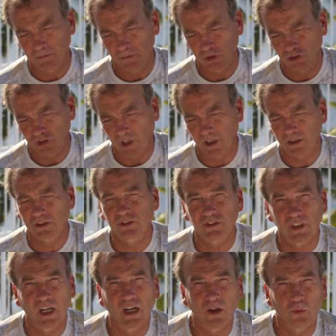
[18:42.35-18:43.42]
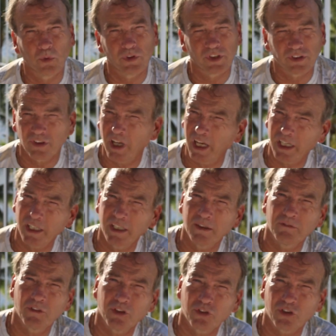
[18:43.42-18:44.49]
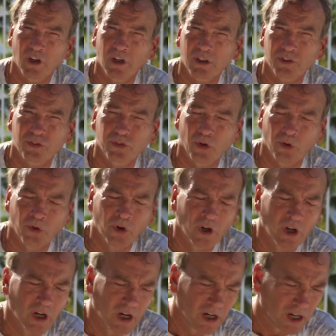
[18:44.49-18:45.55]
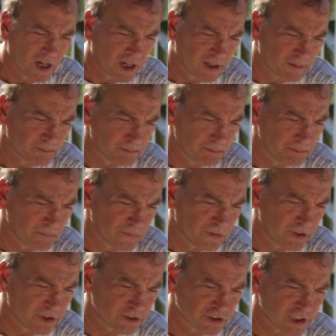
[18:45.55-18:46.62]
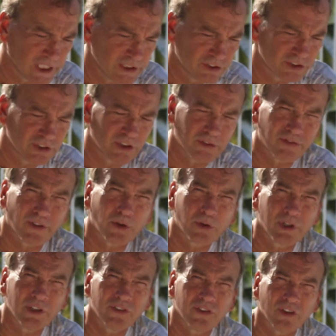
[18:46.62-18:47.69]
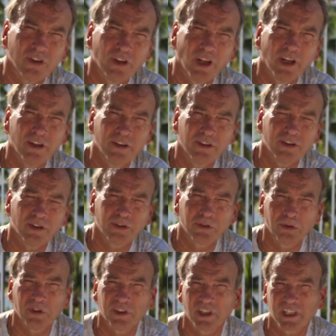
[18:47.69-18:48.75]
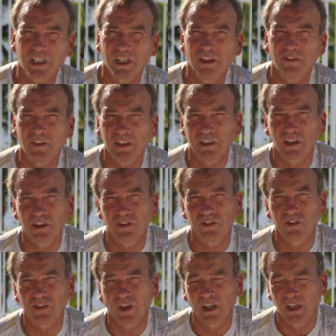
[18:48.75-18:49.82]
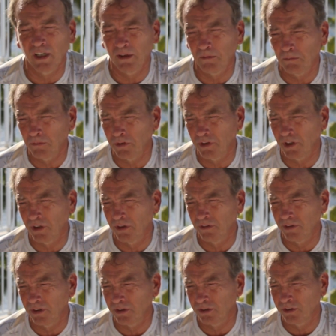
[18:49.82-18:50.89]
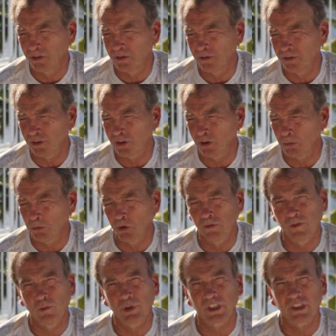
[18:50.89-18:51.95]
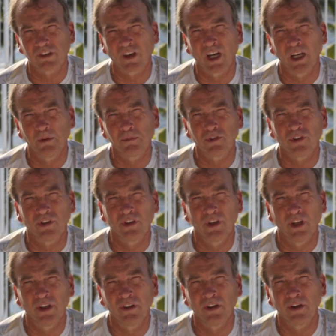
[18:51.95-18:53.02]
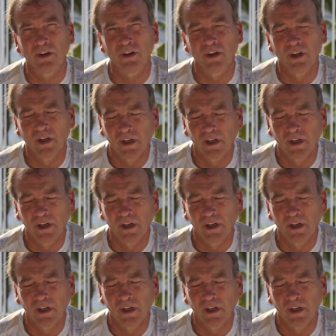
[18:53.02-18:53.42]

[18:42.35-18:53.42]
sharks now, with the tagging of the sharks. So they're changing their focus, and they're doing like anything does. They're moving with the times, and they're